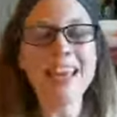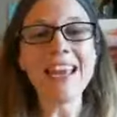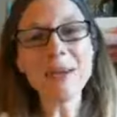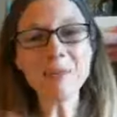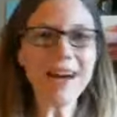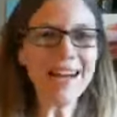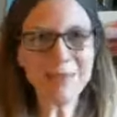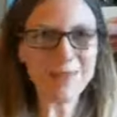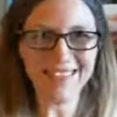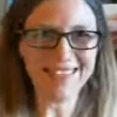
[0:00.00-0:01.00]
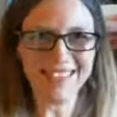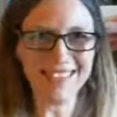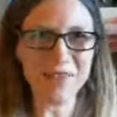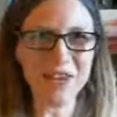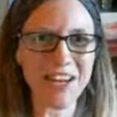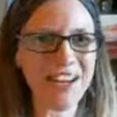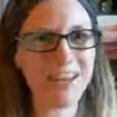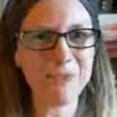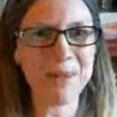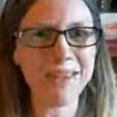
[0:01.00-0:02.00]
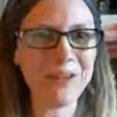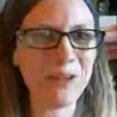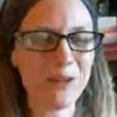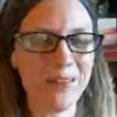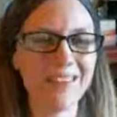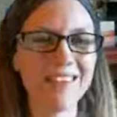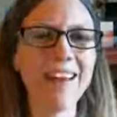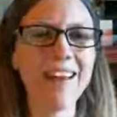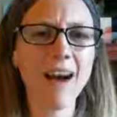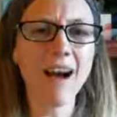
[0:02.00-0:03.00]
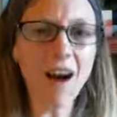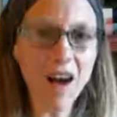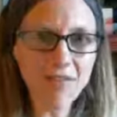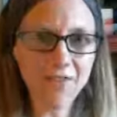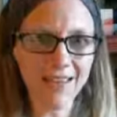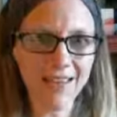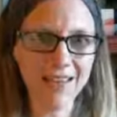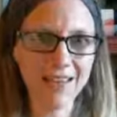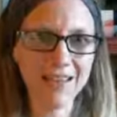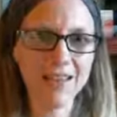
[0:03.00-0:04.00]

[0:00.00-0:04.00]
in my busyness of checking off my to do list, I often